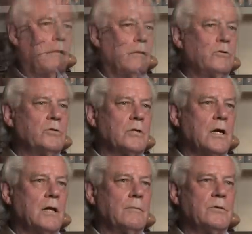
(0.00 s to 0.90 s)
Those
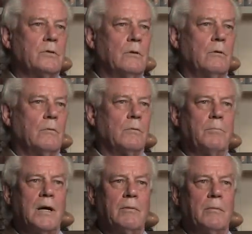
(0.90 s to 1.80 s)
columns were
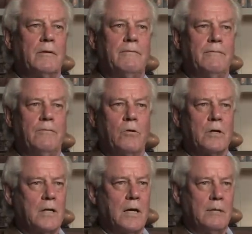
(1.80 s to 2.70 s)
probably 4
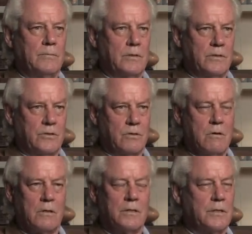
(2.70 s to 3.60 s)
times as
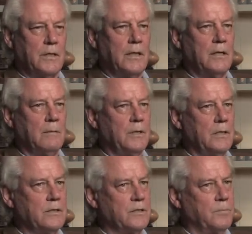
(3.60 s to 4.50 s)
strong as they needed to be
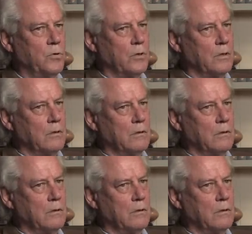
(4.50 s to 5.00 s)
to support